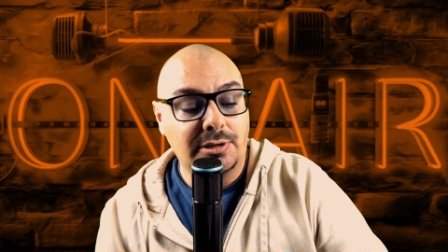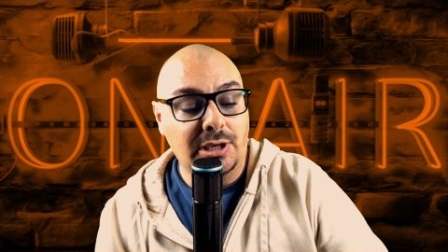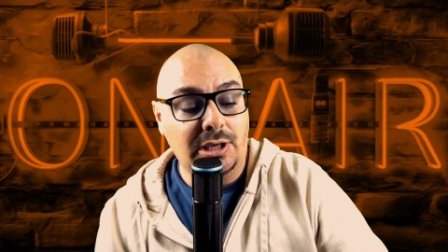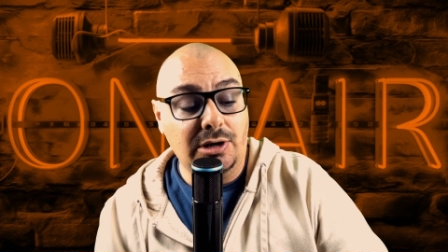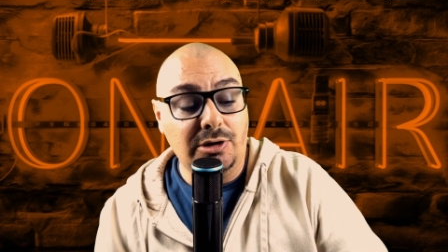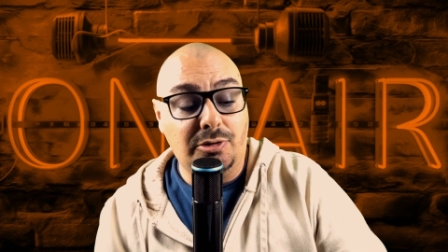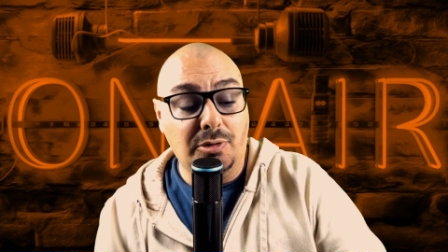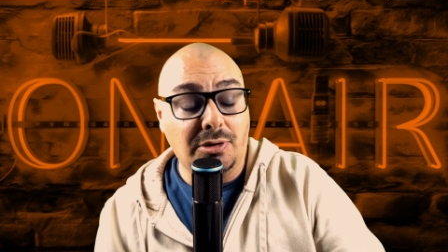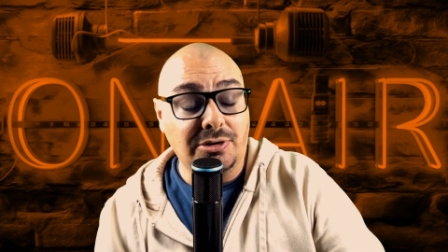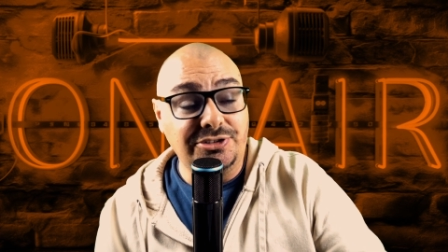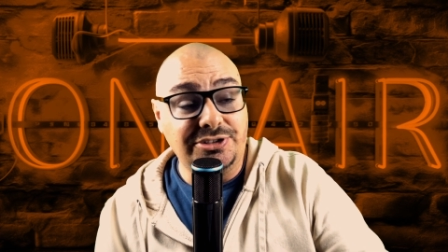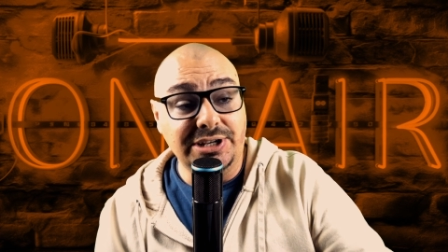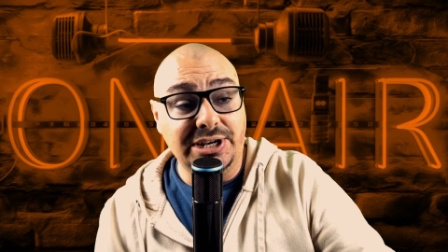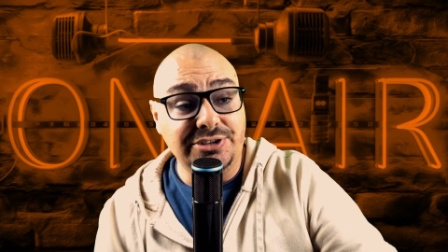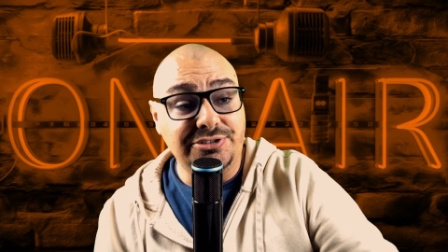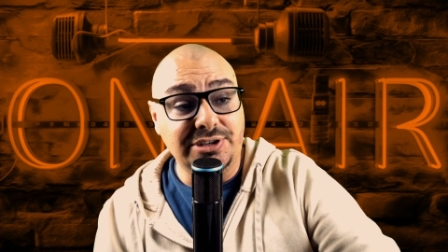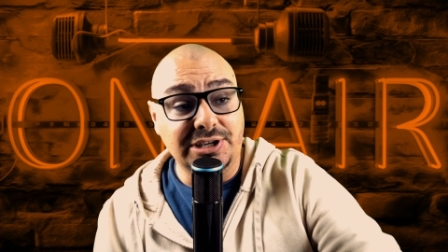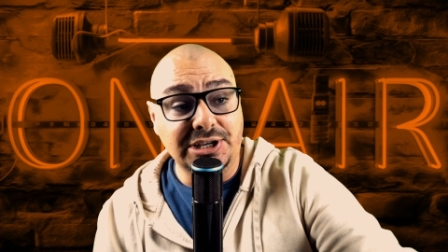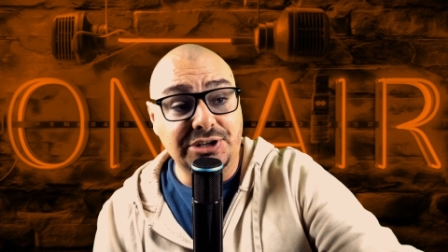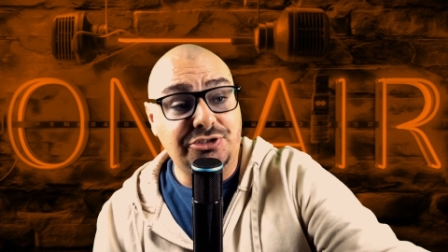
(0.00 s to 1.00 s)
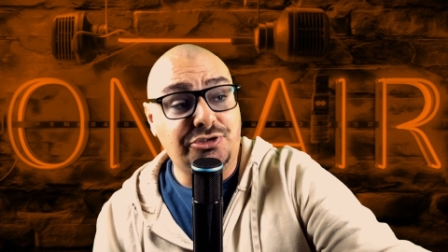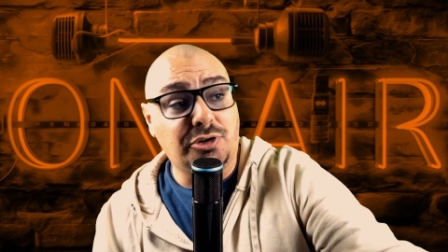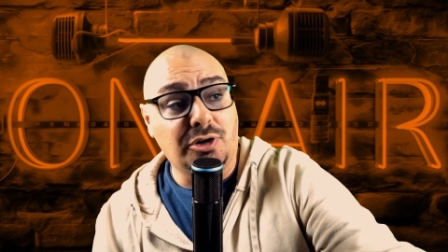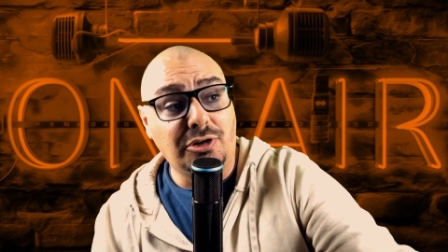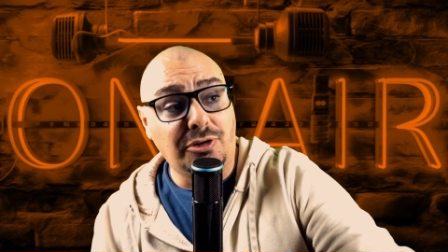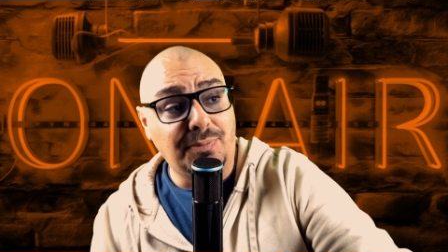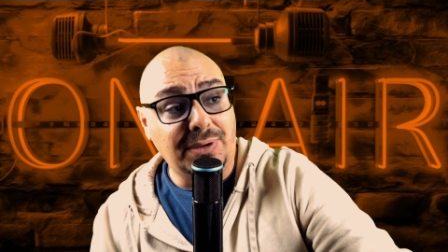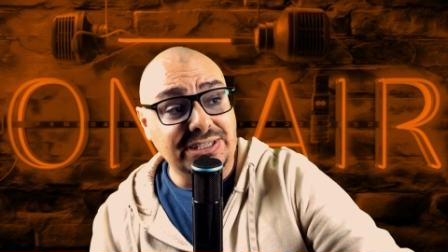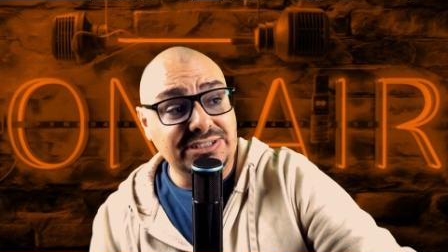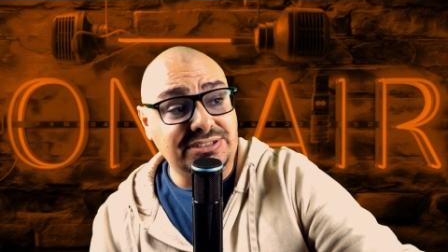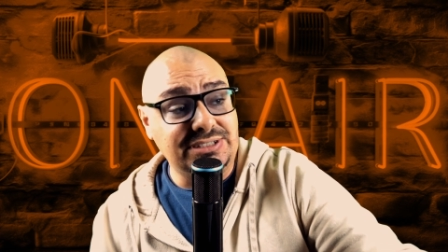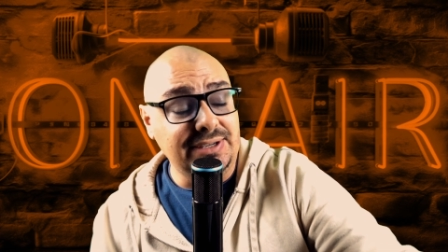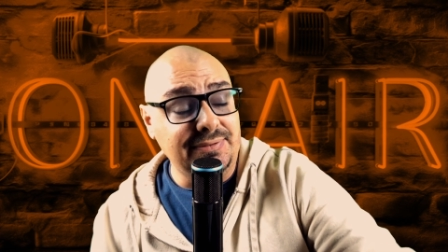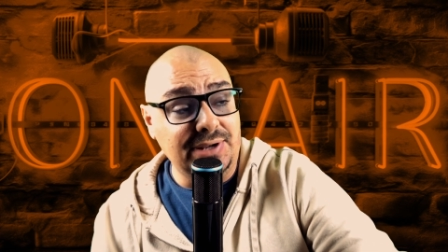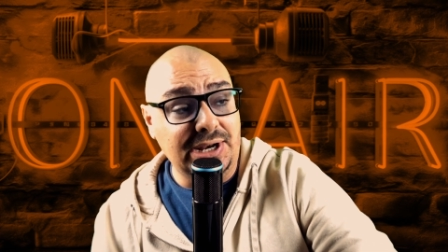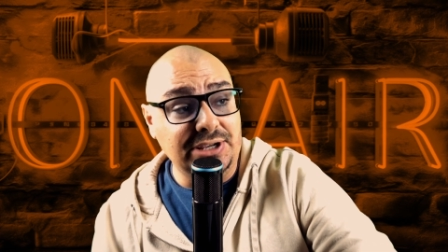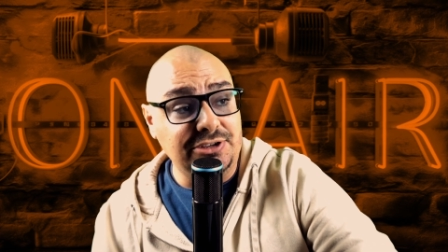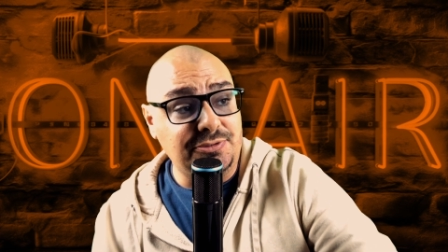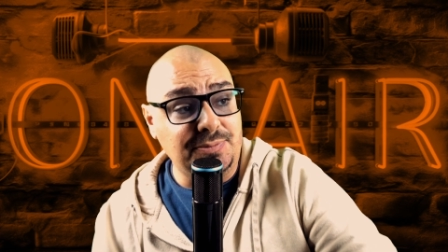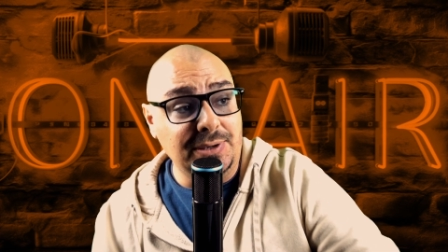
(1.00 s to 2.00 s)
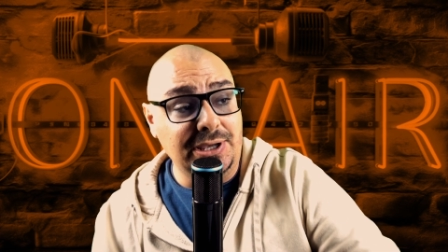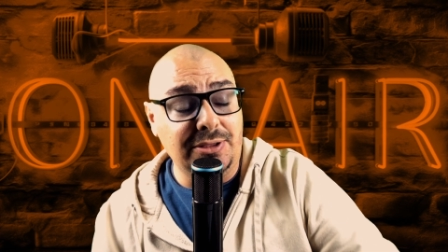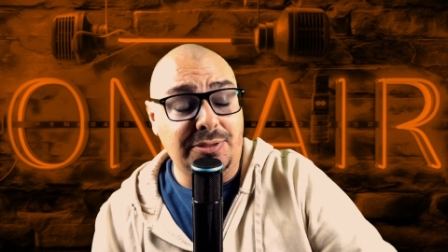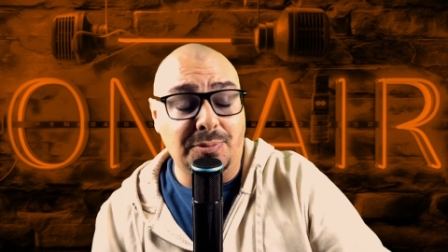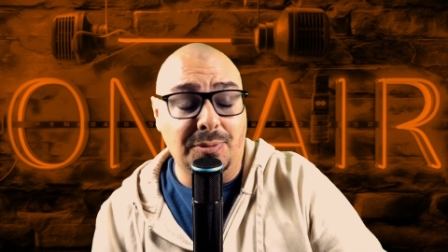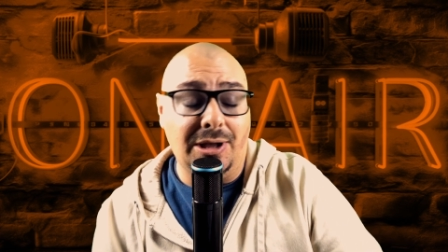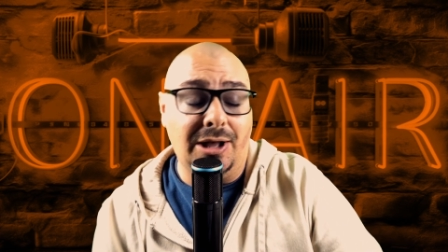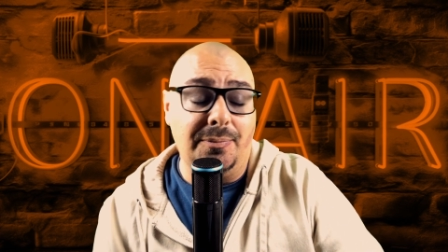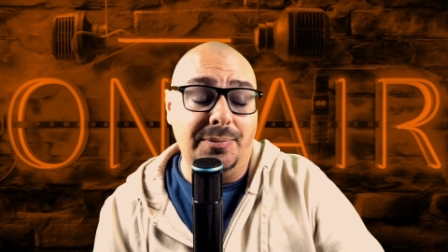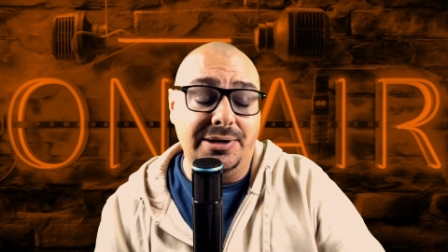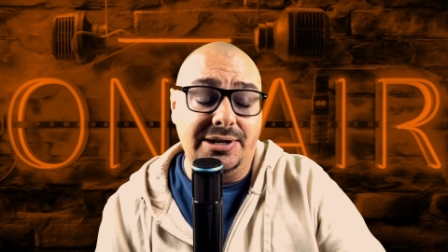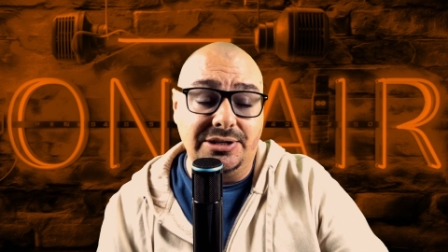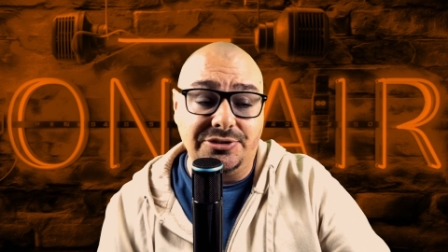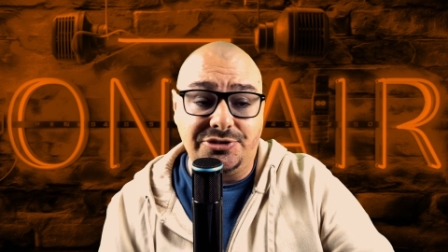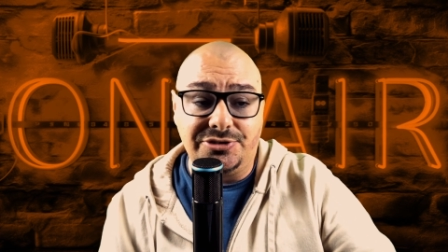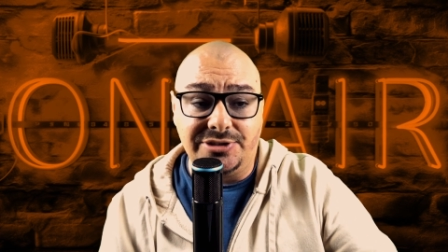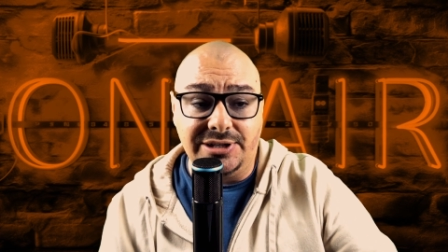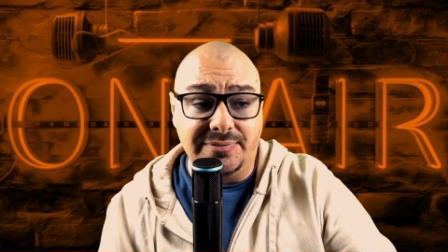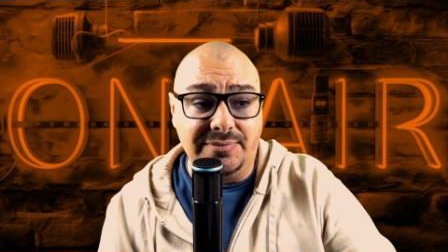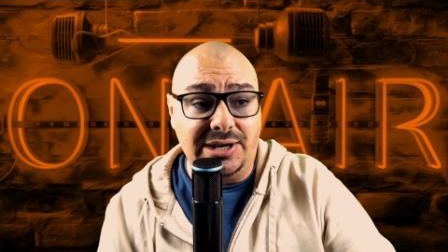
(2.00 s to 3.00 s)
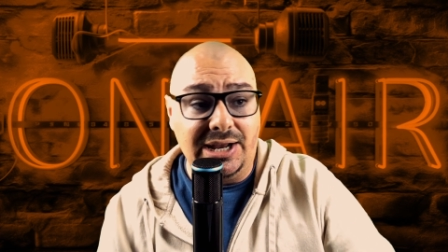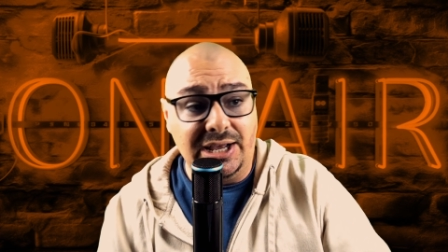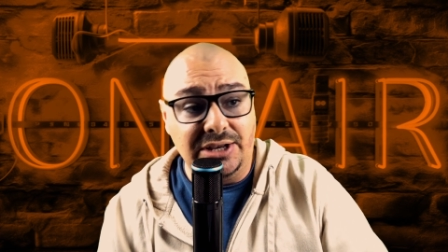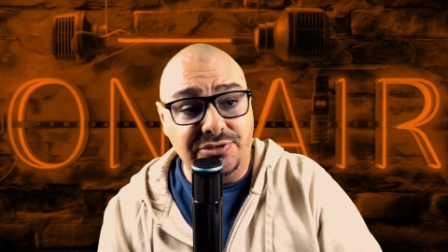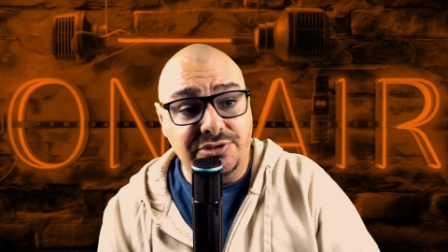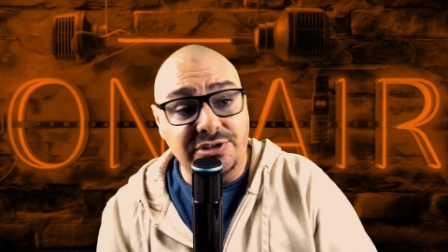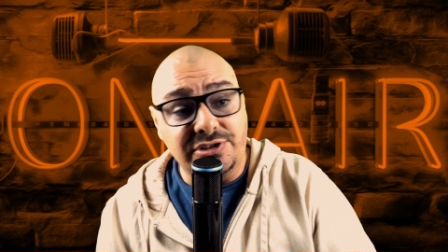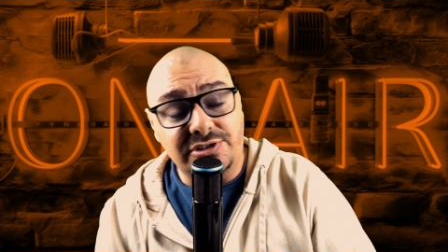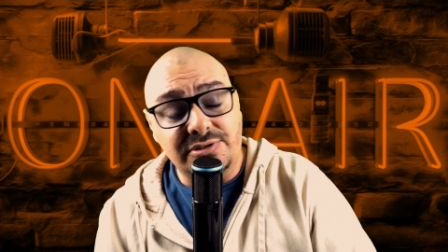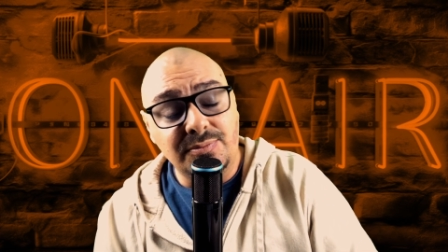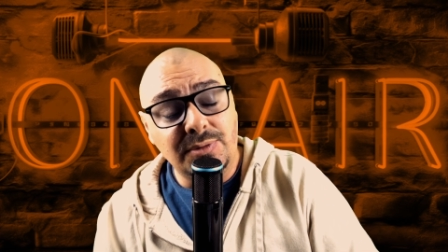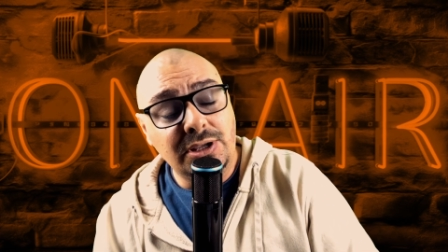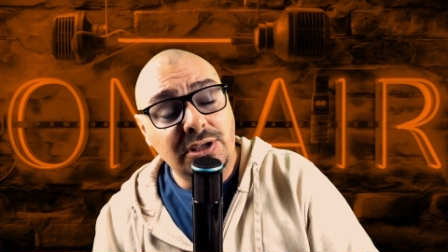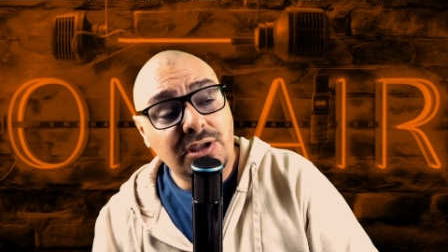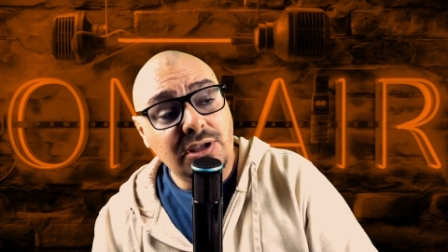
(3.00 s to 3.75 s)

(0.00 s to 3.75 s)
And of course, he doesn't get trolled by Stephen A. Smith, well, because Stephen A. just